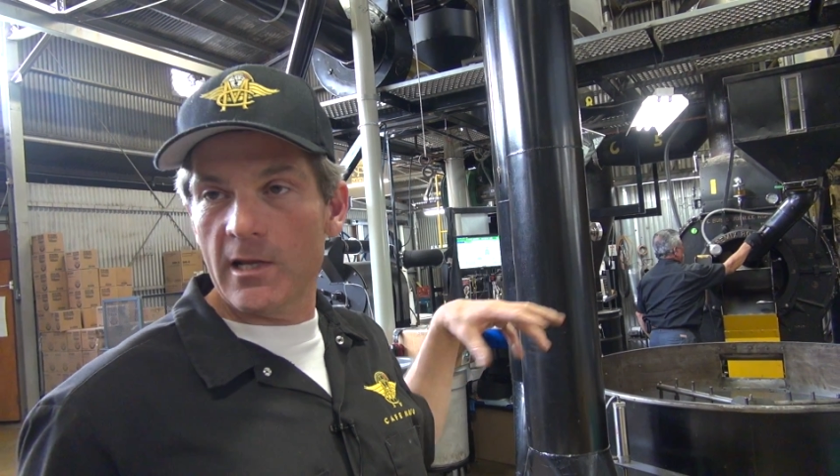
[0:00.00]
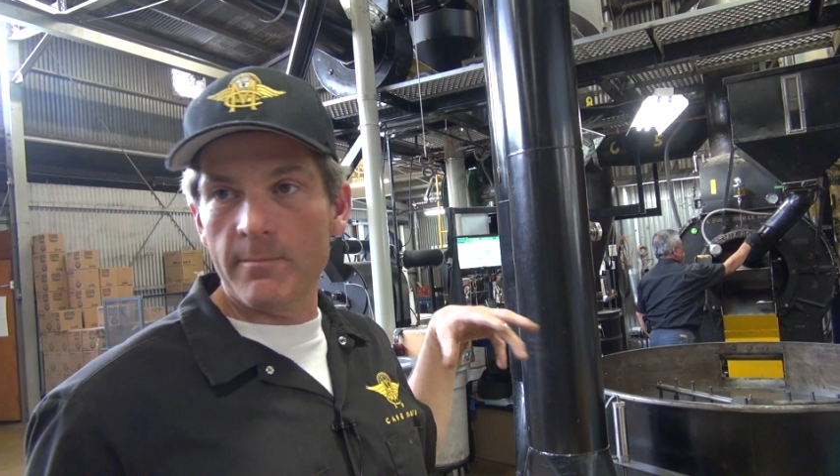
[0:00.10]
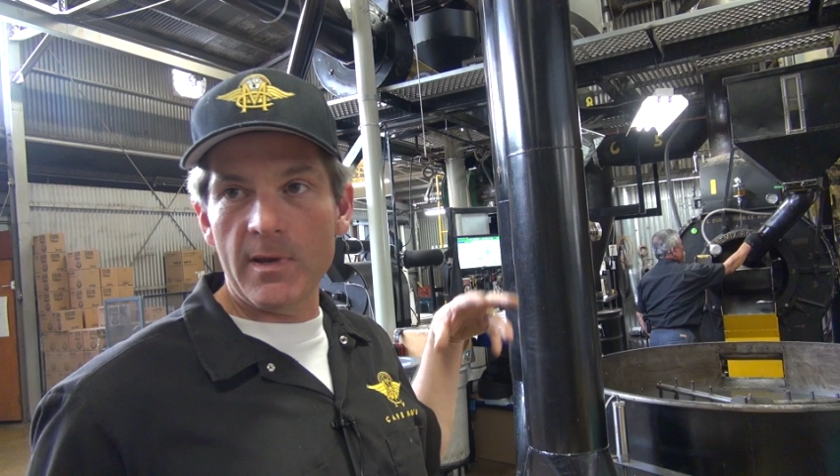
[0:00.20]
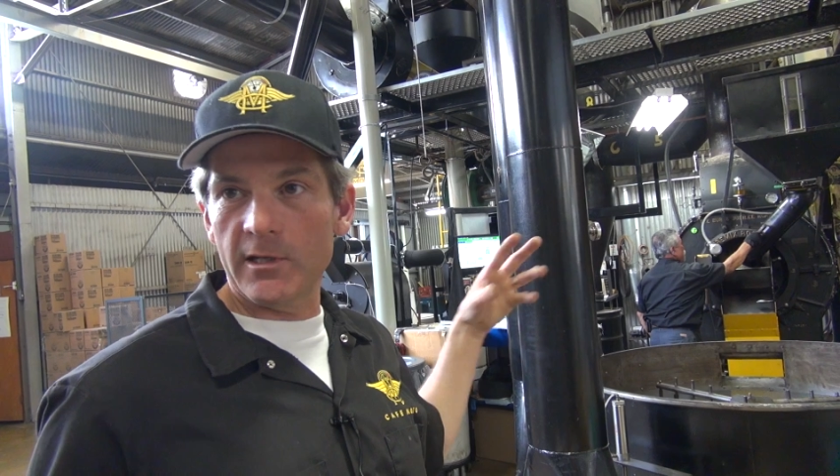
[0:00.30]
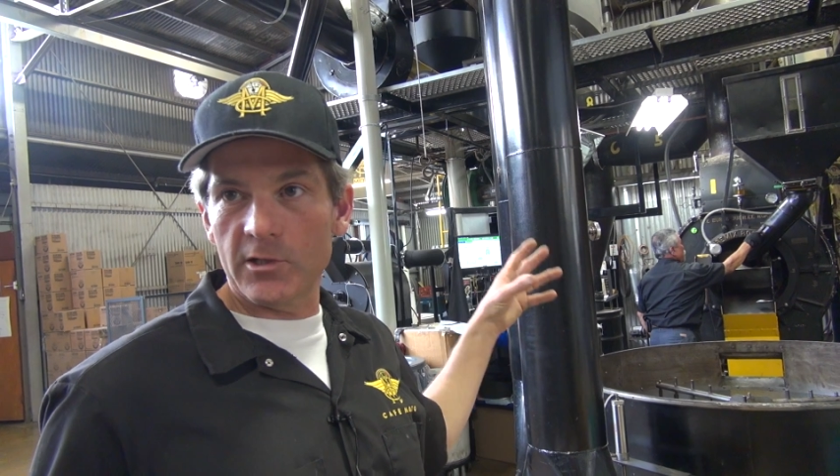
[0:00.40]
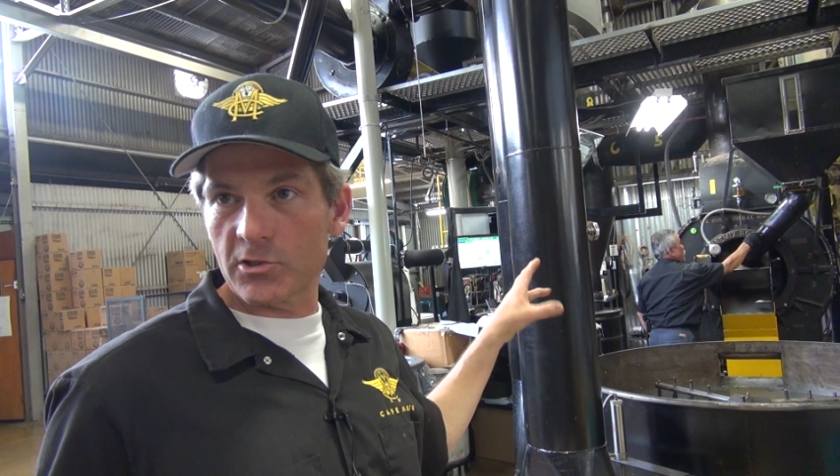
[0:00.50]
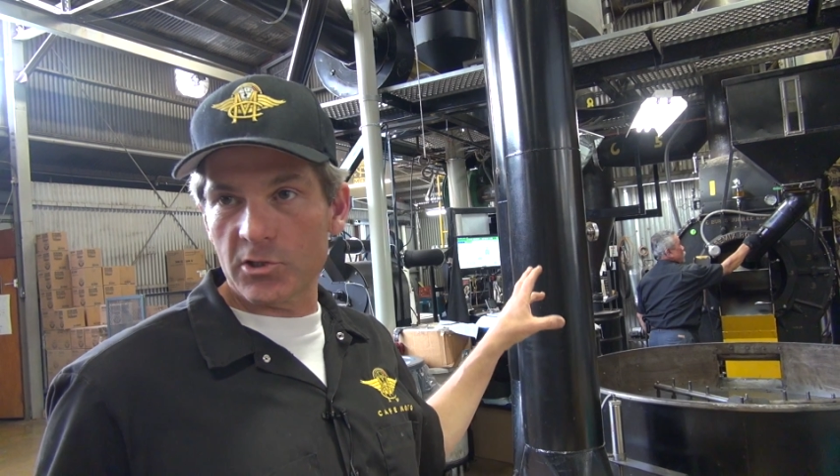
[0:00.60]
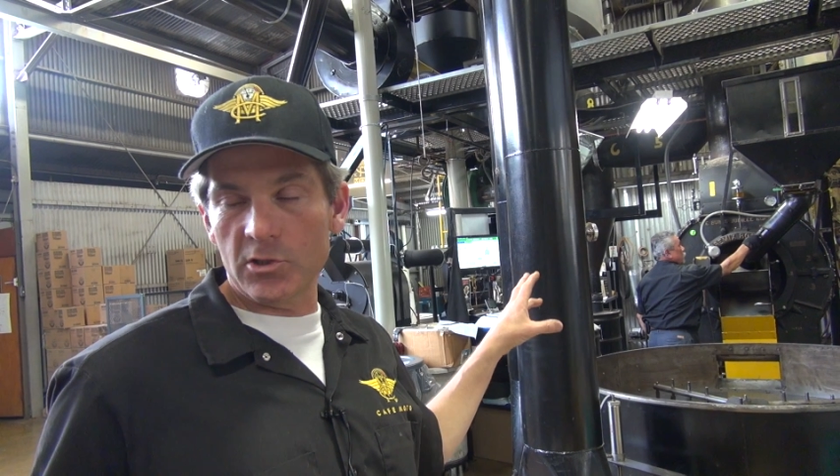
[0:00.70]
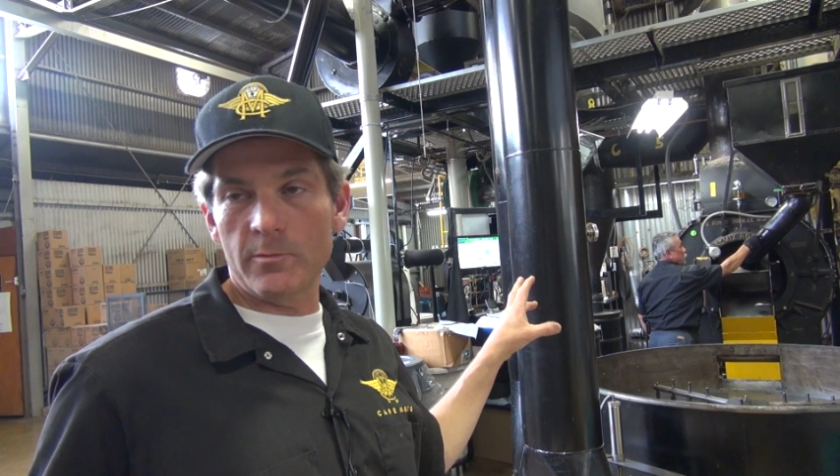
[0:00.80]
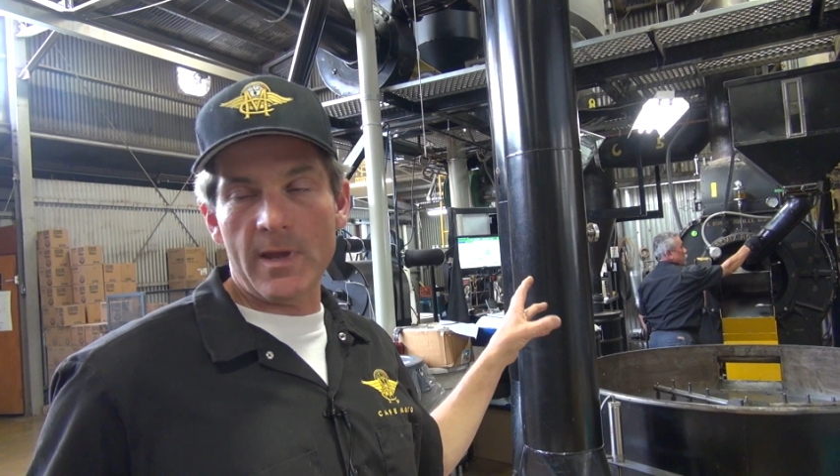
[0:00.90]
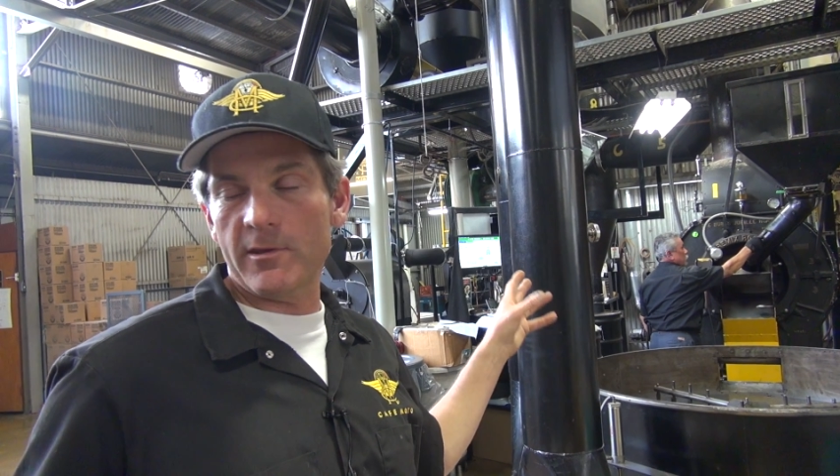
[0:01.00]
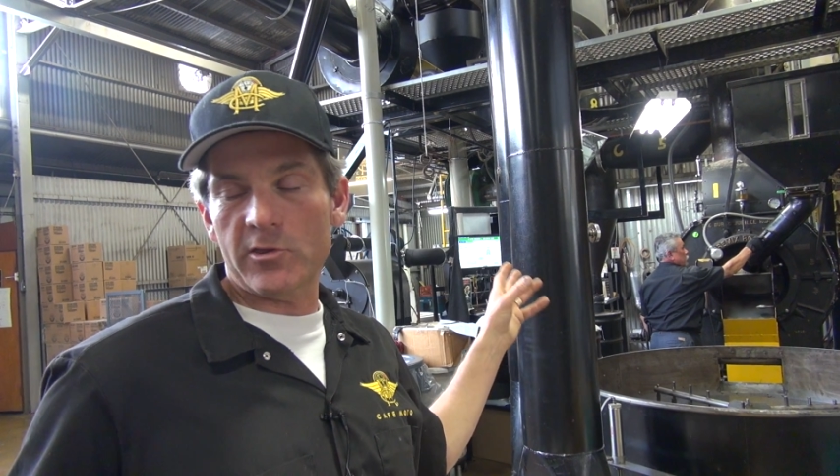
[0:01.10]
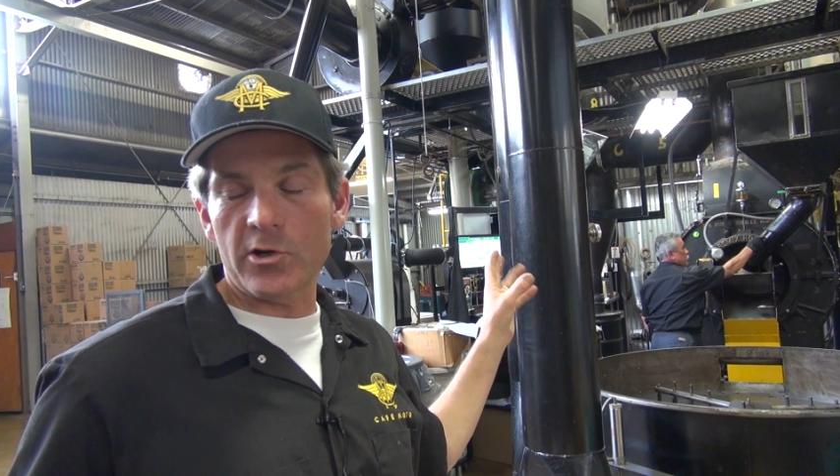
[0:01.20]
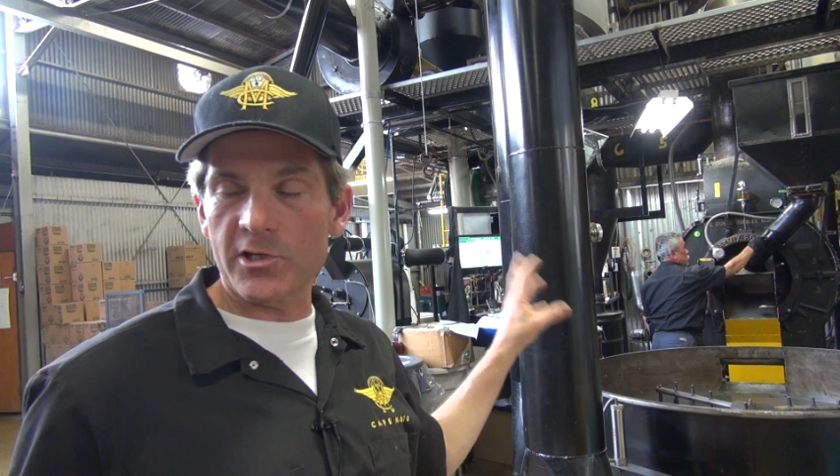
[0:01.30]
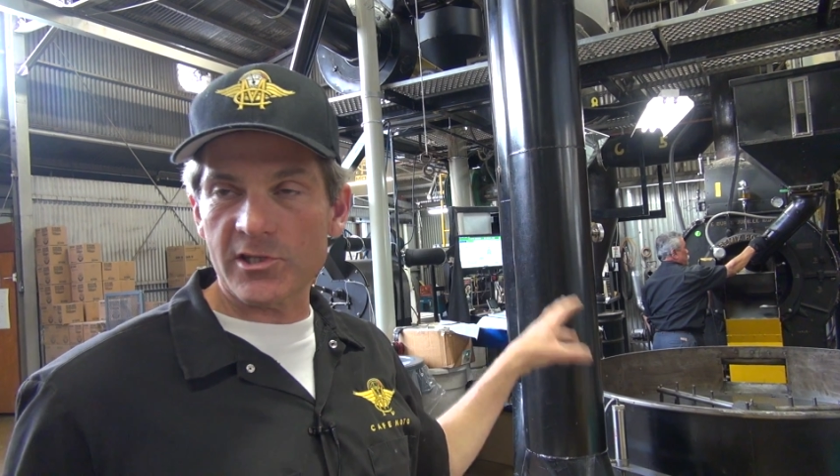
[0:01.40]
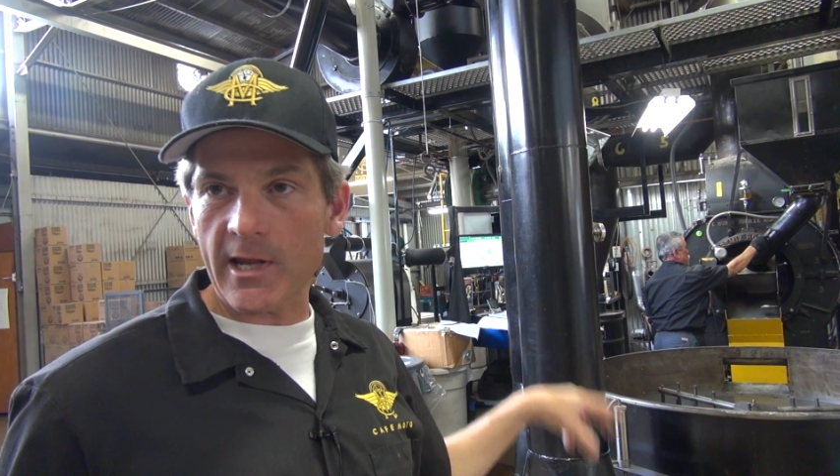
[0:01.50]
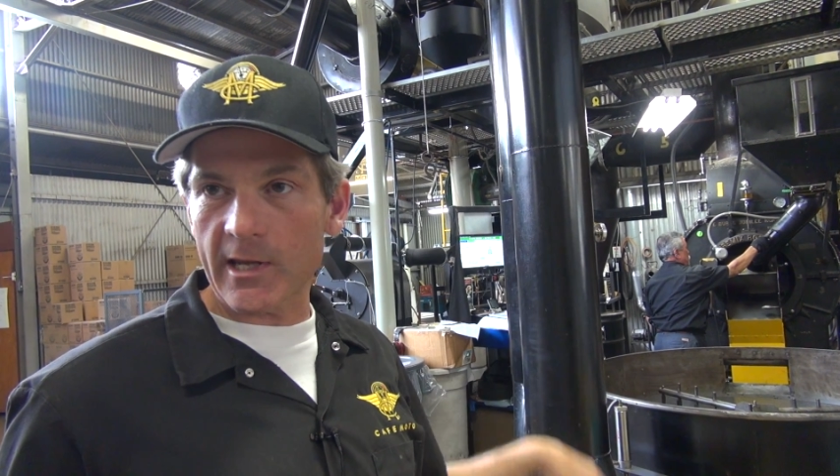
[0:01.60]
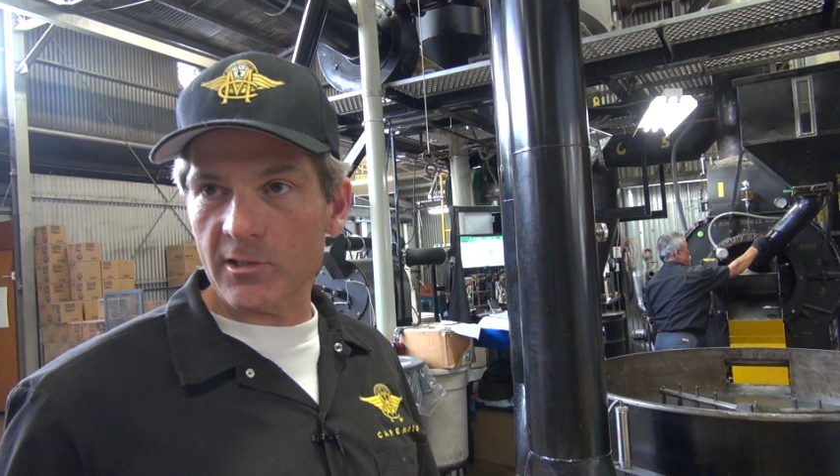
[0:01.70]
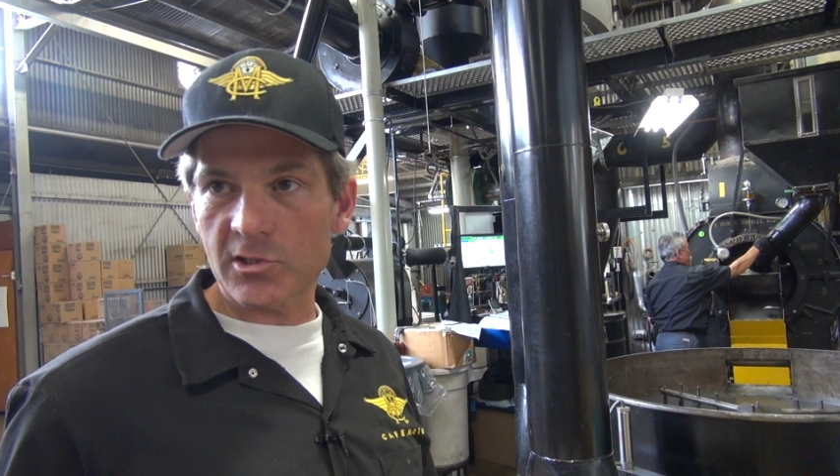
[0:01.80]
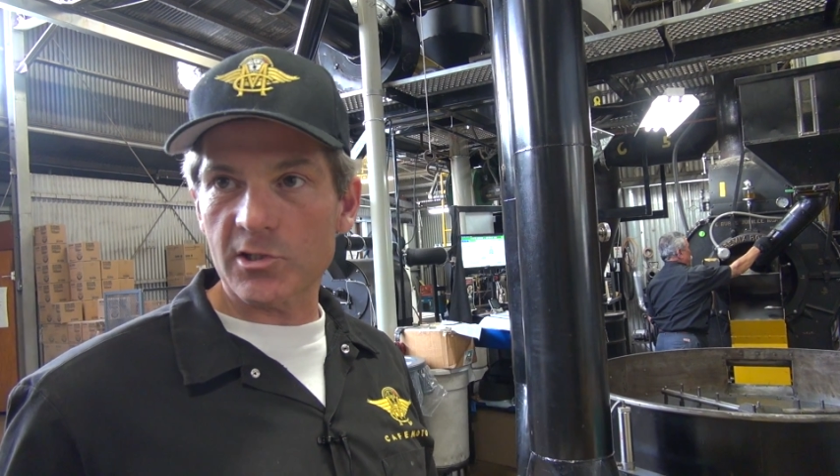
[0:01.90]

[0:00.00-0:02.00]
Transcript: a minute or two, maybe 30 seconds.